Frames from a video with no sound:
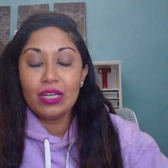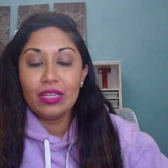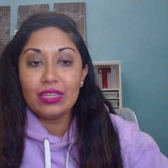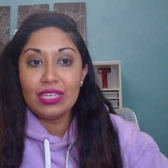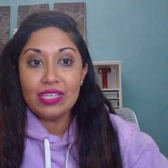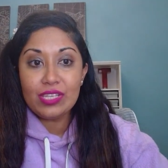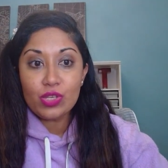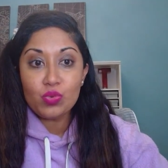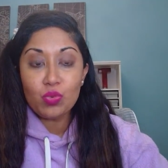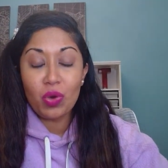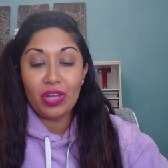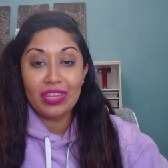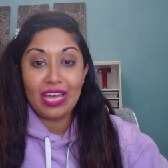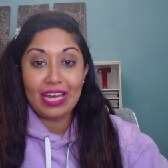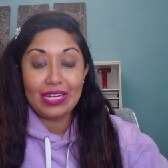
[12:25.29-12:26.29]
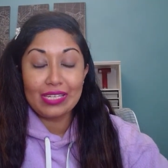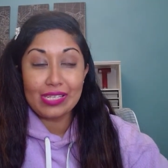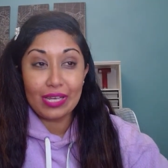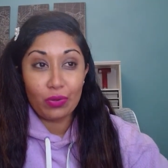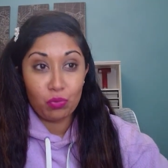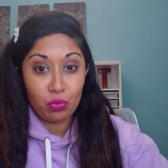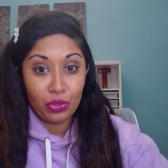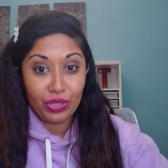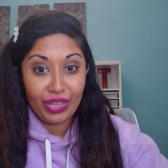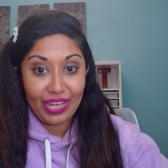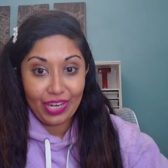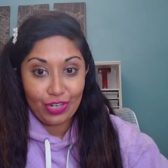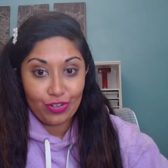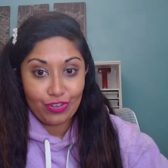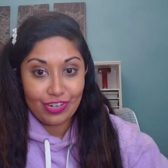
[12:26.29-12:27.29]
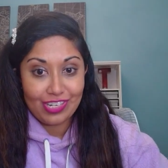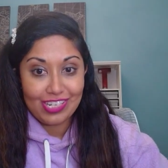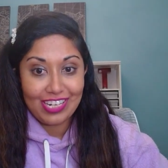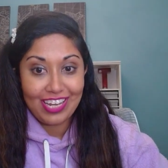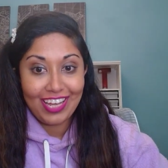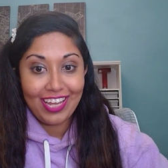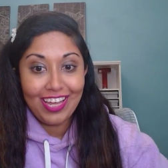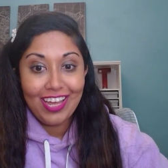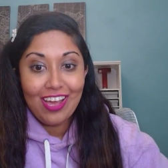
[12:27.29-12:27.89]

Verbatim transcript: this is one that is like really interesting.